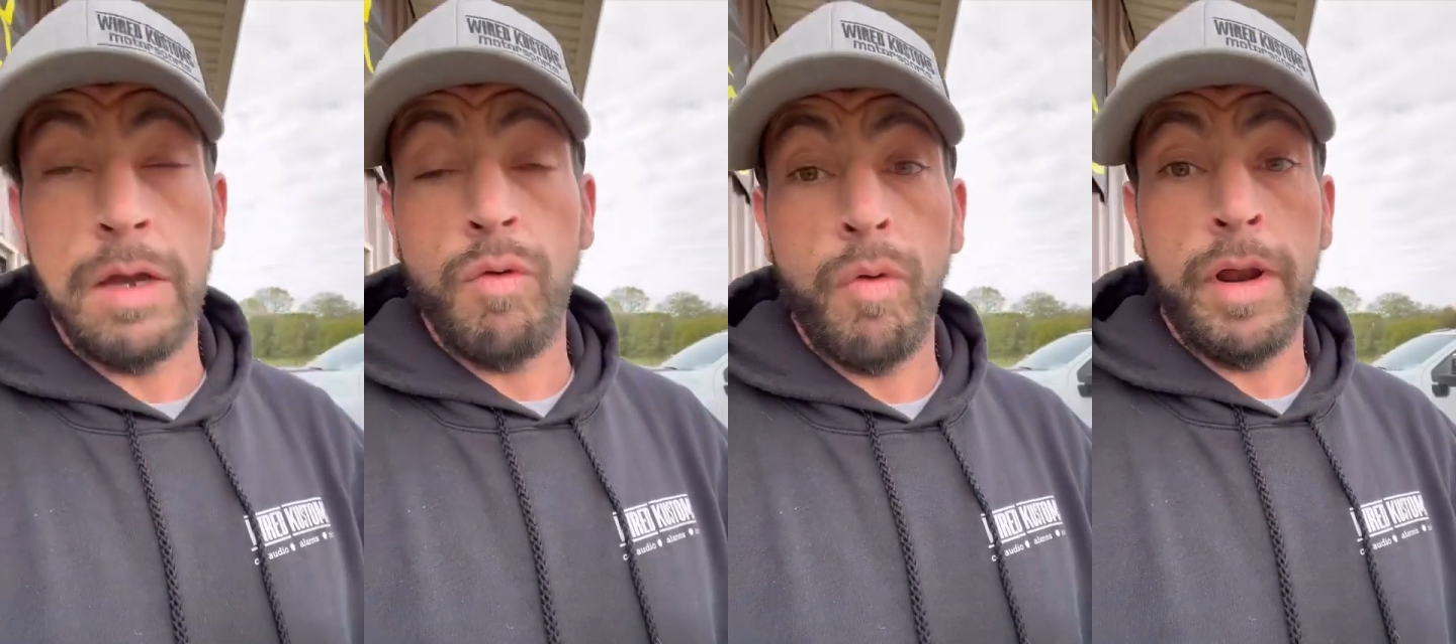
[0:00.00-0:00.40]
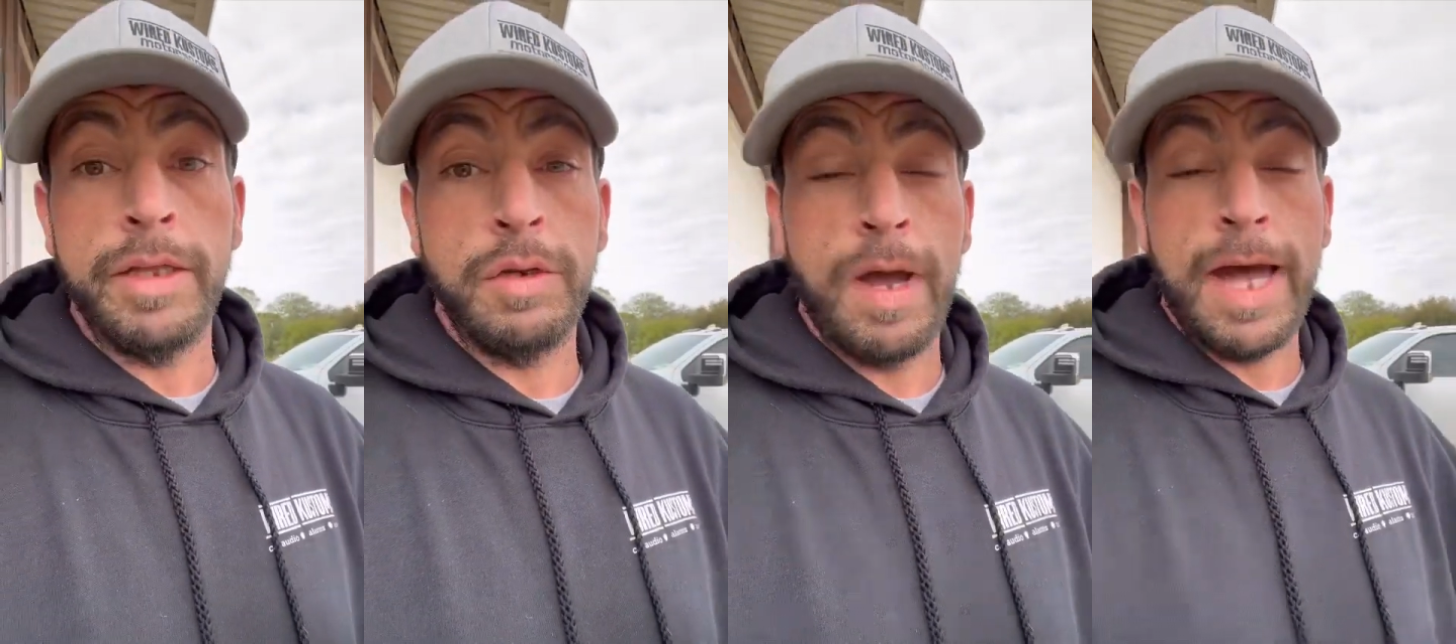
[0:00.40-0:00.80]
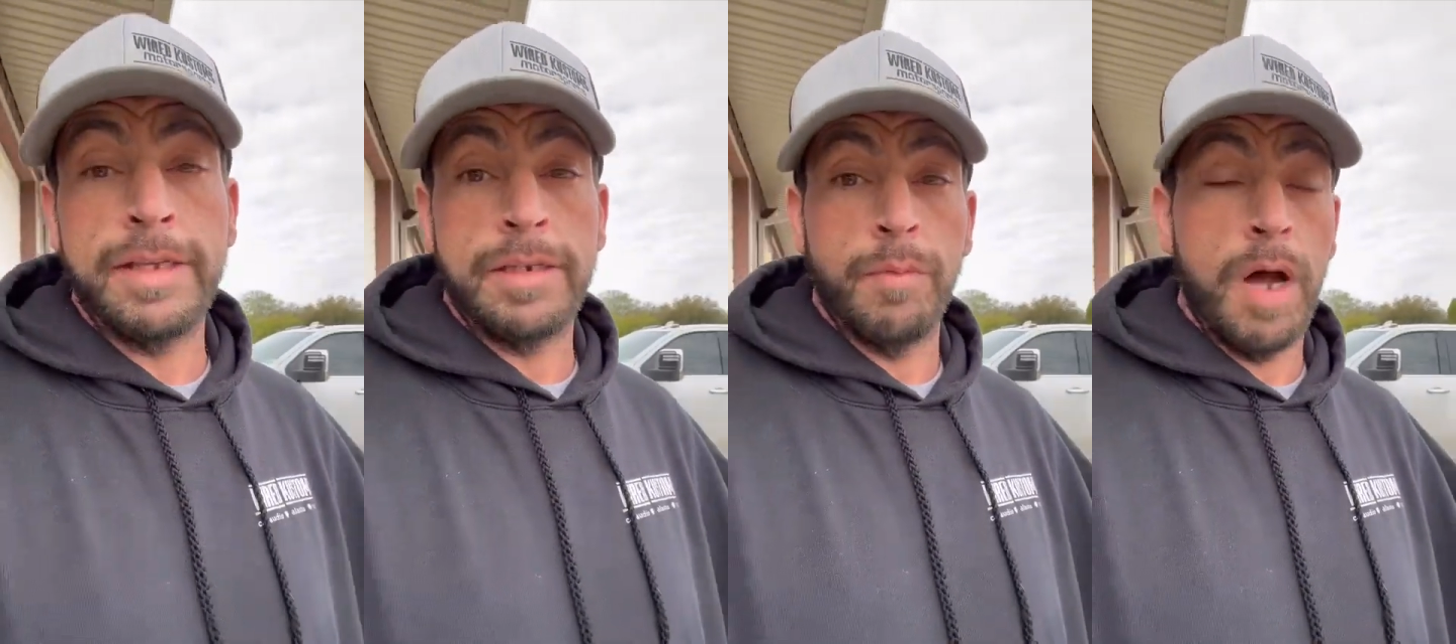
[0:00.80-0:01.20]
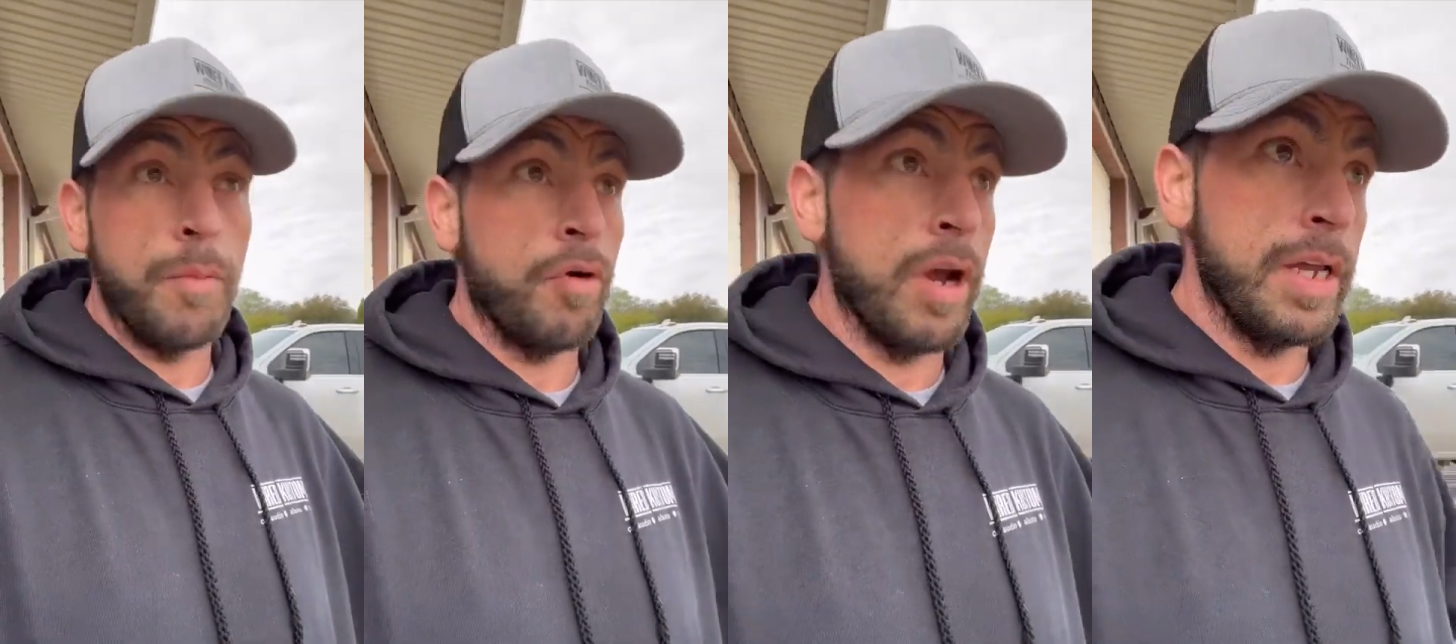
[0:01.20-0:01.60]
wanted to add some
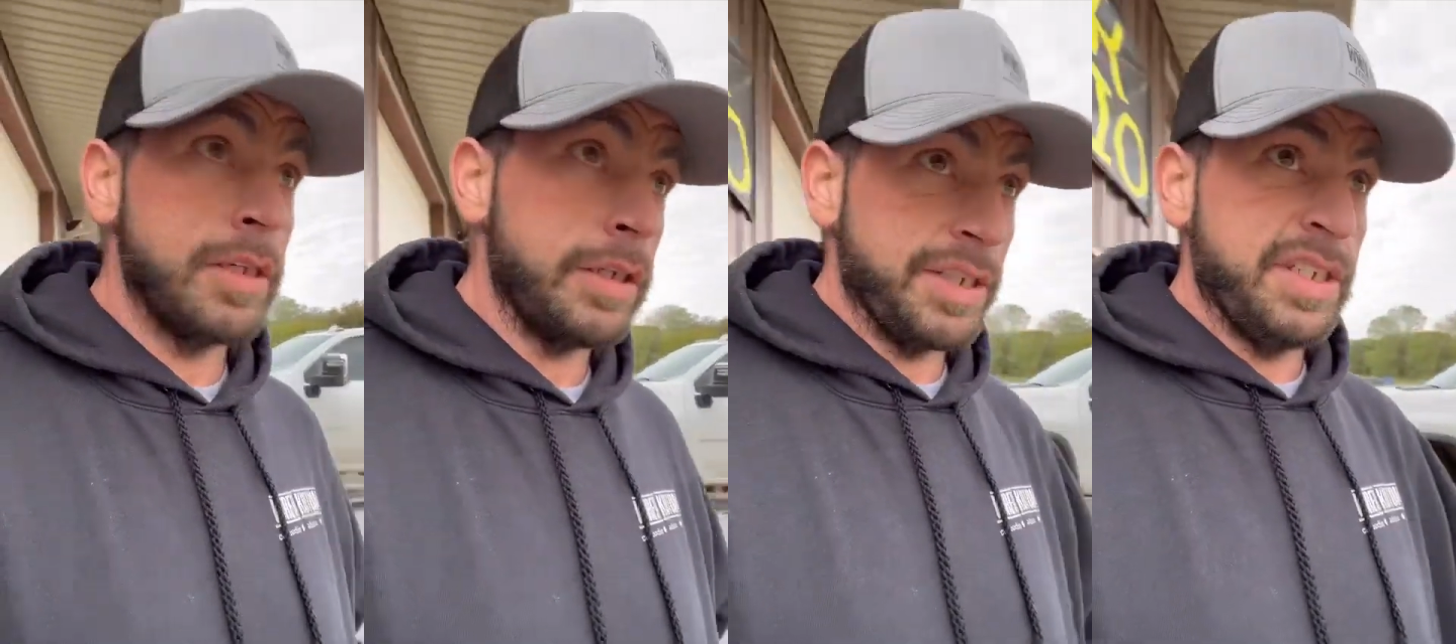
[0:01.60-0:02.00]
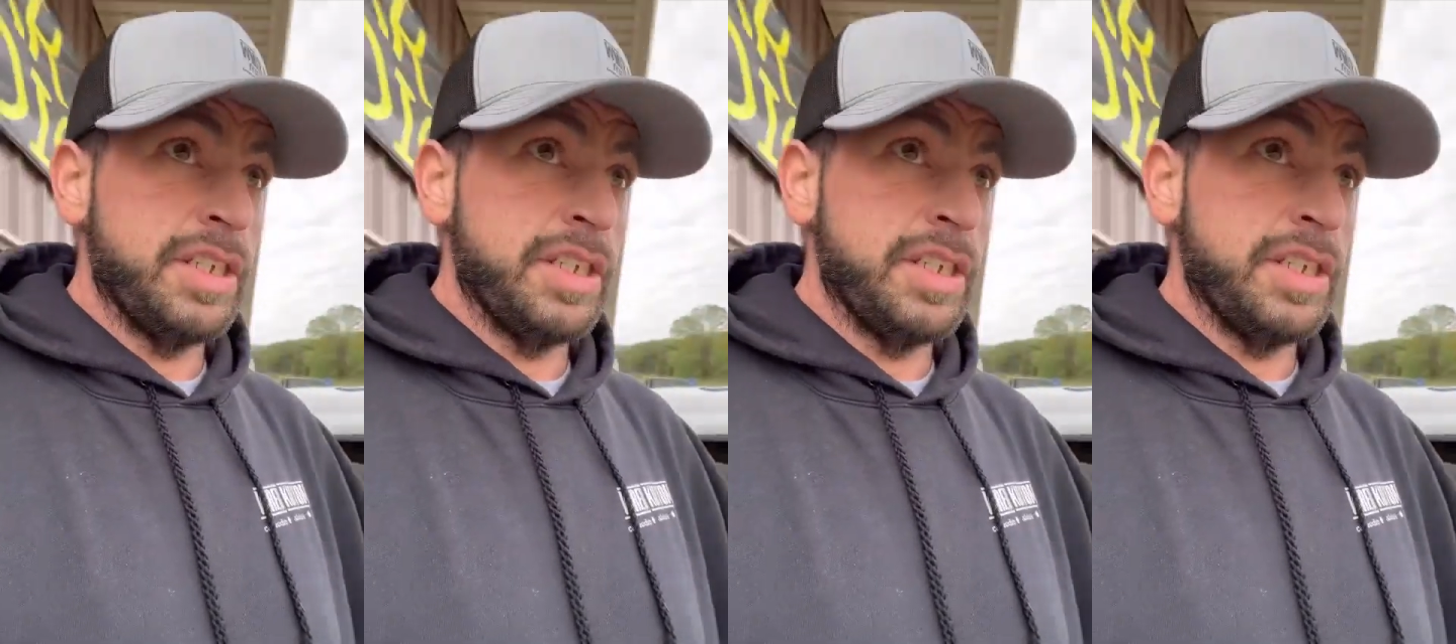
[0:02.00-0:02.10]
upgrades.